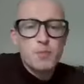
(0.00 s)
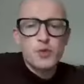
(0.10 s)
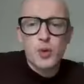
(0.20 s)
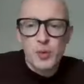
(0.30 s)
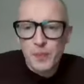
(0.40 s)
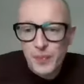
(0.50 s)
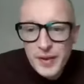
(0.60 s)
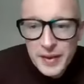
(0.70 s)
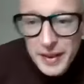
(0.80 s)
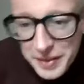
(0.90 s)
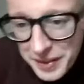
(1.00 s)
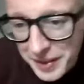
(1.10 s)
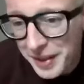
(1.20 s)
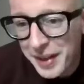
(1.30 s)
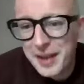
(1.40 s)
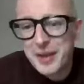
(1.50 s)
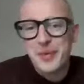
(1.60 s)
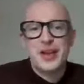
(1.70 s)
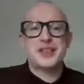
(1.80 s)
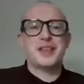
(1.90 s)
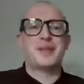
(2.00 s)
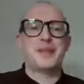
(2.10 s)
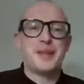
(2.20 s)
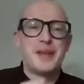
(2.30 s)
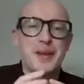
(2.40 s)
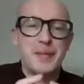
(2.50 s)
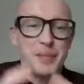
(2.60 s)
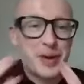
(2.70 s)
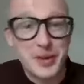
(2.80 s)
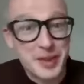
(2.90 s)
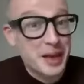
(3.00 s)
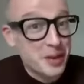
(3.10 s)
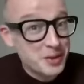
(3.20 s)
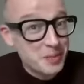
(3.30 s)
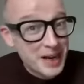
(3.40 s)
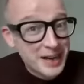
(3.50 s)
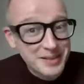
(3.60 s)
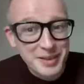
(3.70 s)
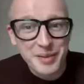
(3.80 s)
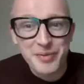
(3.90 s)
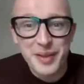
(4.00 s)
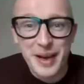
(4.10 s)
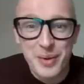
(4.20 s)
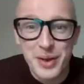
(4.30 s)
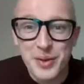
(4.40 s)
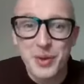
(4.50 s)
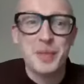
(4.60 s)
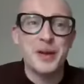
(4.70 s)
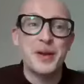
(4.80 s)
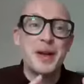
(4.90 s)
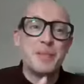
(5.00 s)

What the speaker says: So this is a great question because it allows me to answer something that I want to talk about.